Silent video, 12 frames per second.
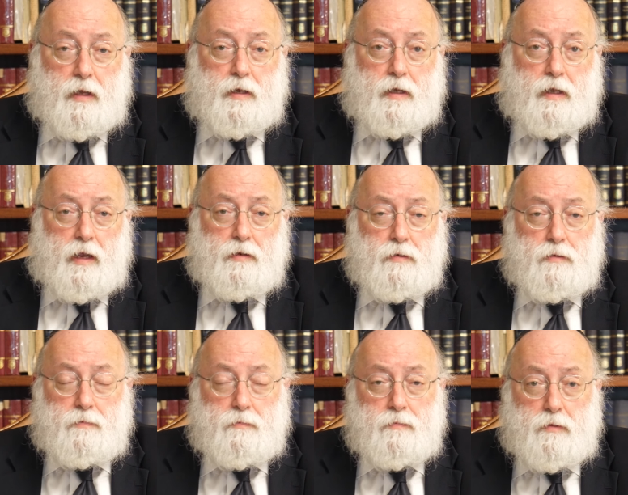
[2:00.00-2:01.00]

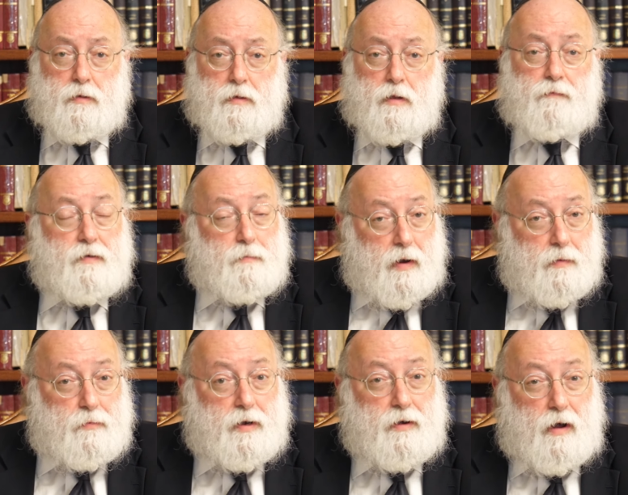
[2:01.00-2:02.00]
dedicated to the loving
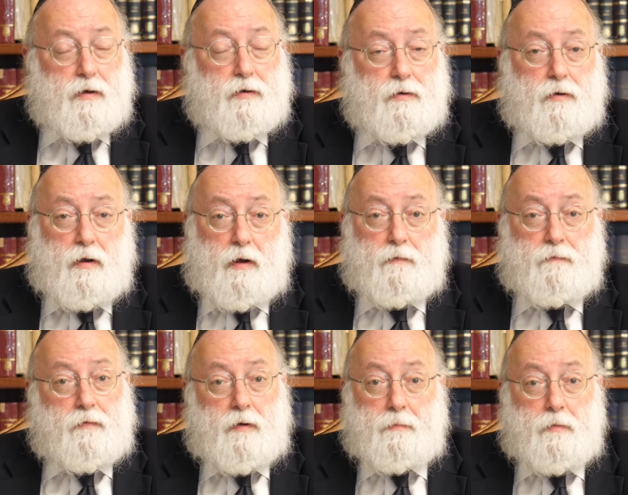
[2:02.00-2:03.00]
memory and honor
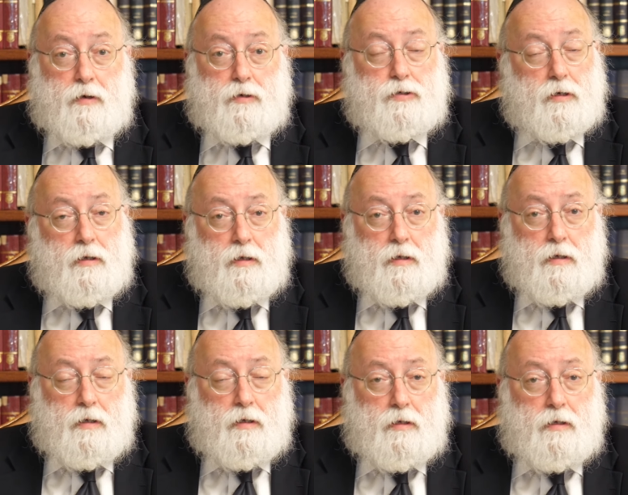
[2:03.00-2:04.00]
of Rabbi Moshe
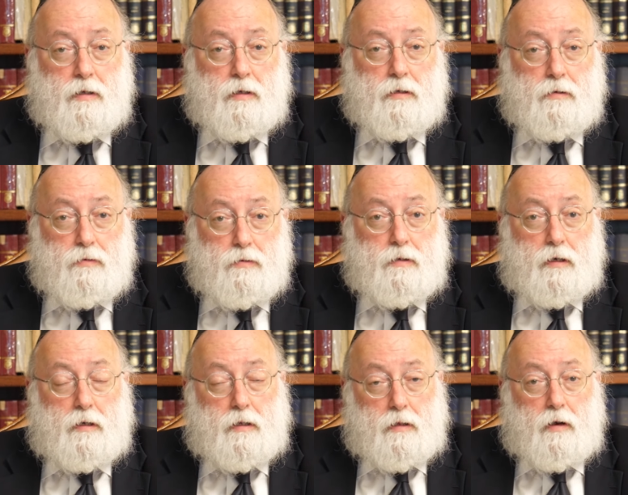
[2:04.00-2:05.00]
Yehuda
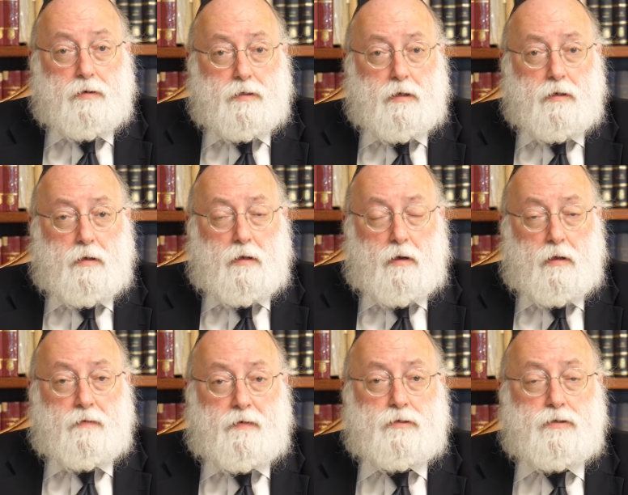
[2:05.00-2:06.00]
Kotlarsky
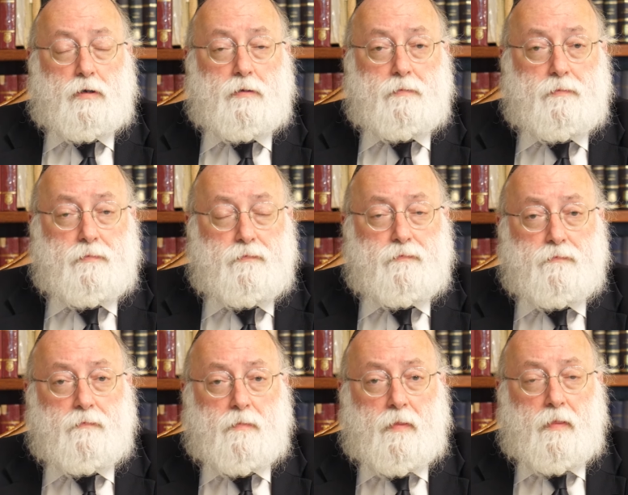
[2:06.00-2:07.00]
Olav Ashol,
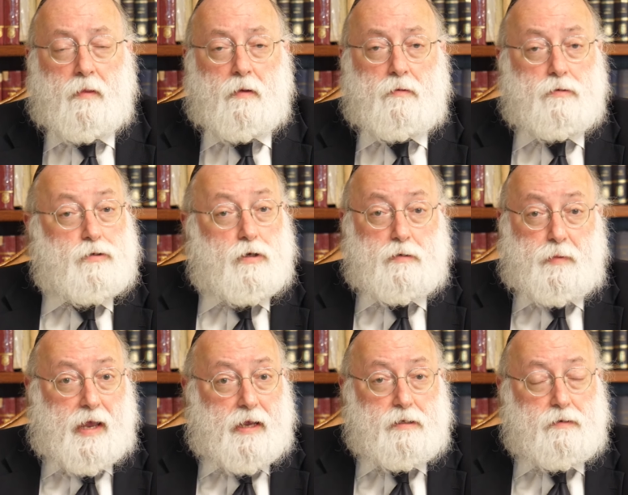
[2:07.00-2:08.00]
who just
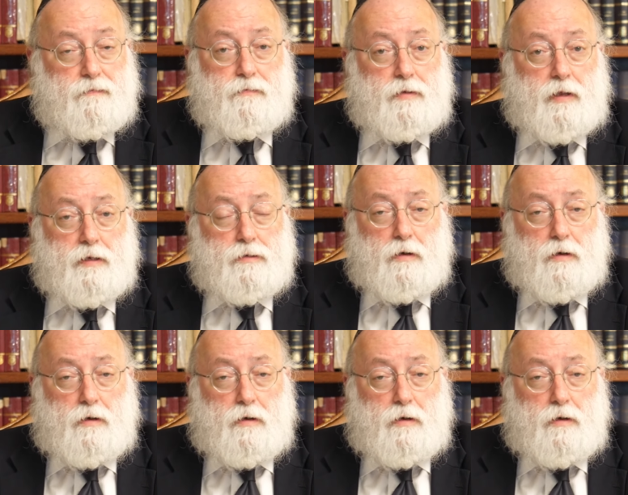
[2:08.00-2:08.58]
passed a few days